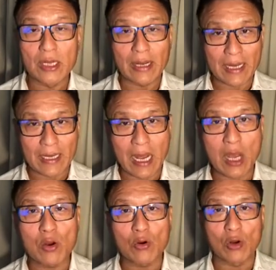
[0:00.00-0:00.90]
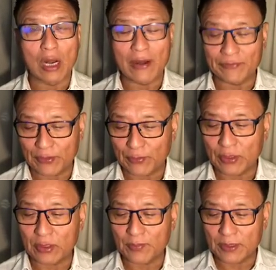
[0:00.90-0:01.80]
right now or
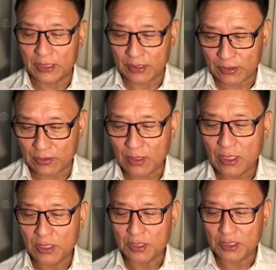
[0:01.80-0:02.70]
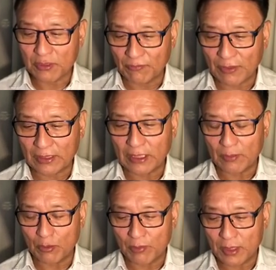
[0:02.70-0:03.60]
afterward, but just just reflect that
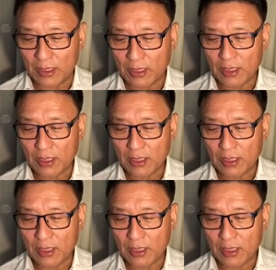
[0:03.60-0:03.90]
moment.